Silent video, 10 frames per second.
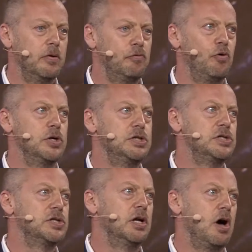Freuds
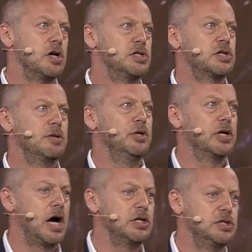is the largest
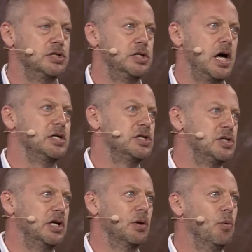communication
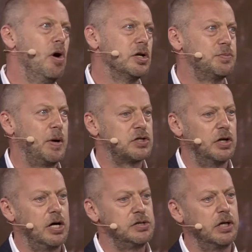agency in the world,
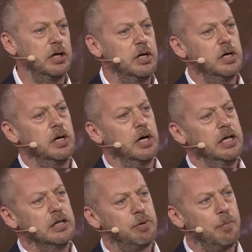specializing
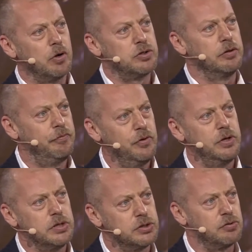in the promotion of the
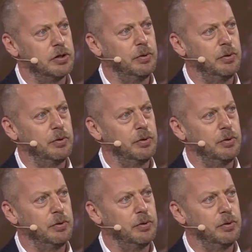food industry.